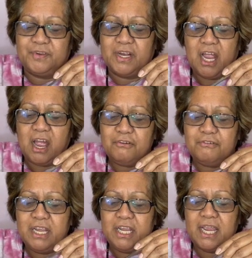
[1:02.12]

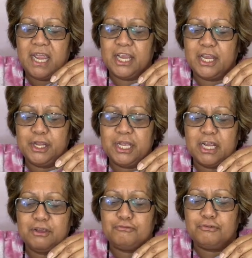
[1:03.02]
curry and
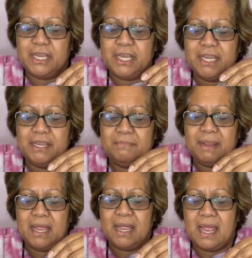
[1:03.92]
coconut cream
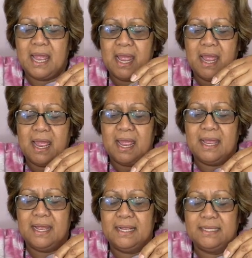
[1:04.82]

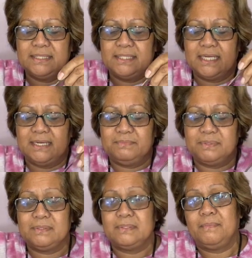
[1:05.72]
and some
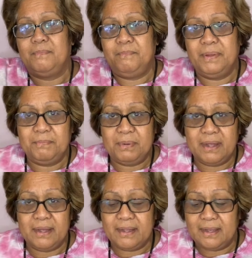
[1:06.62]

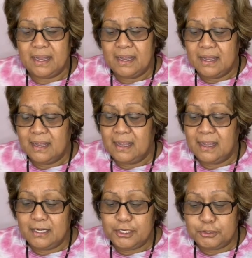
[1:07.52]
pepper,
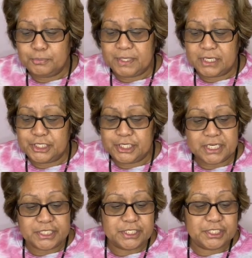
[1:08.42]
a little bit of
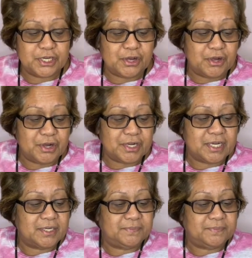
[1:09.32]
chicken stock,